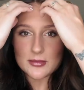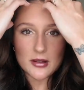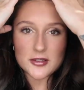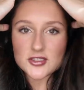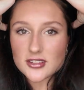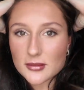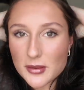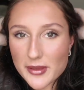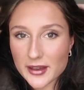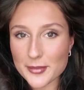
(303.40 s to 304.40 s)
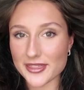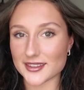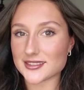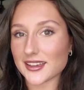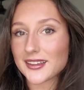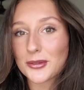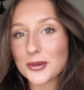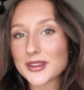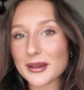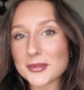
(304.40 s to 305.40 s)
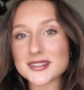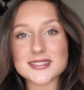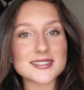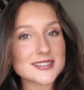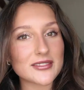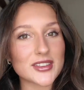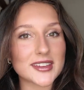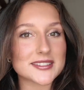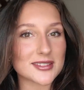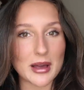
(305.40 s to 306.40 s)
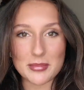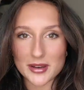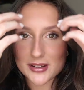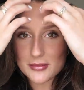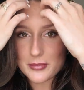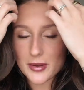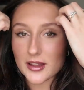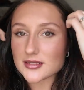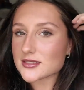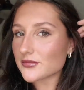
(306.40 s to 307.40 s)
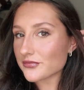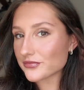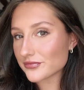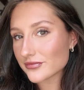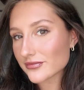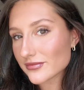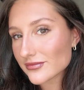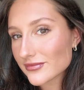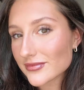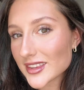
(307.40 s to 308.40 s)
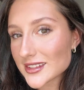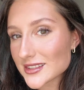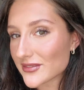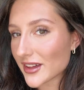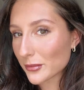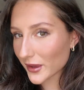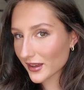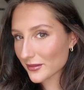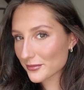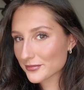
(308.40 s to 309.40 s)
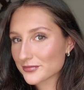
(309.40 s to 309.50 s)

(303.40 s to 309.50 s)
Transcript: I probably should have done my makeup in this lighting the whole time because this I feel like is a lot better, but this is the final makeup.